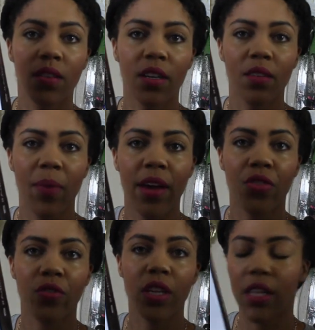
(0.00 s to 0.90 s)
there's my
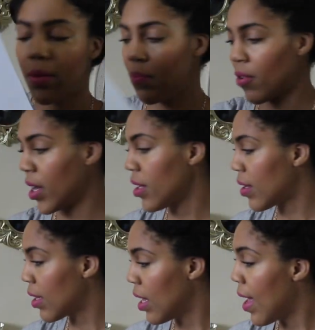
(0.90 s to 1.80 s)
three lip
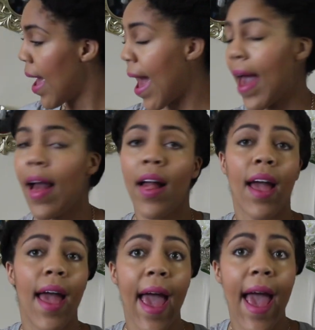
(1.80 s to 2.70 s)
prints,
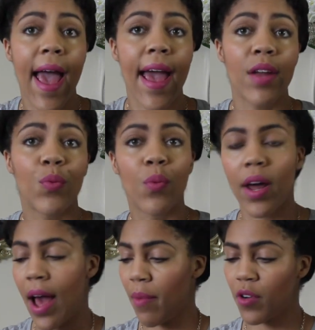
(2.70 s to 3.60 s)
and
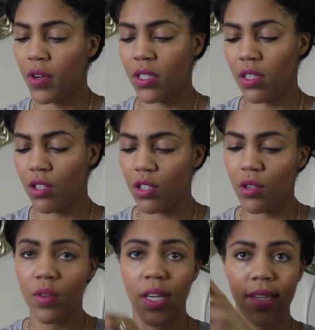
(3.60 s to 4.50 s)
what I'm going to do
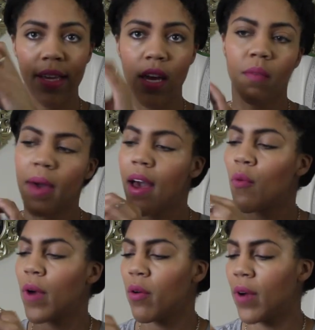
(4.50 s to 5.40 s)
is take
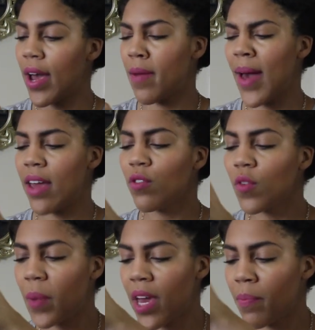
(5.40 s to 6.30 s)
my wet wipe. I
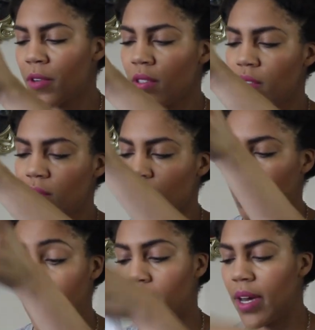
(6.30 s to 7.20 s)
use Pampers
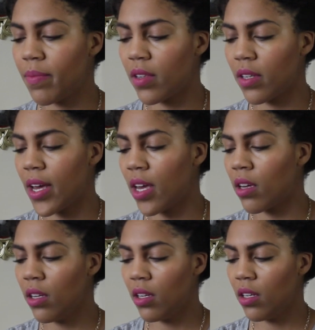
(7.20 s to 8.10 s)
wet wipes to
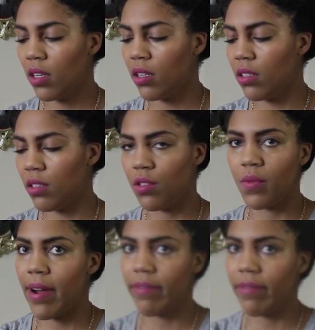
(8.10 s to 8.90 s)
like do